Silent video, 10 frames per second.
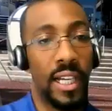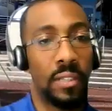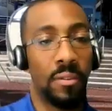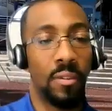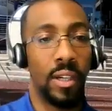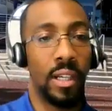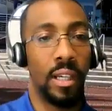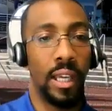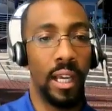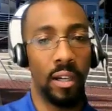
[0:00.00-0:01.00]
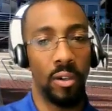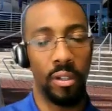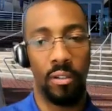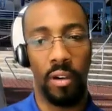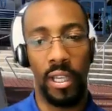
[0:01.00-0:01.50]
Dr. Veronica echoed
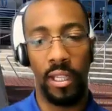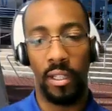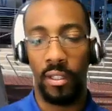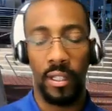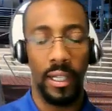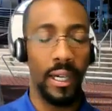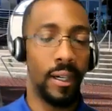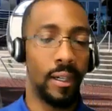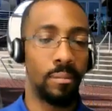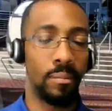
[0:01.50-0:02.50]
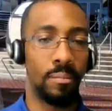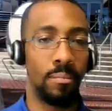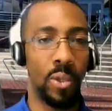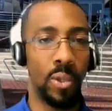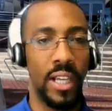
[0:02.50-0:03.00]
it great.
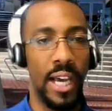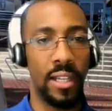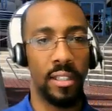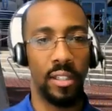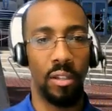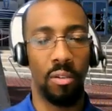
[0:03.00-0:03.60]
Most colleges and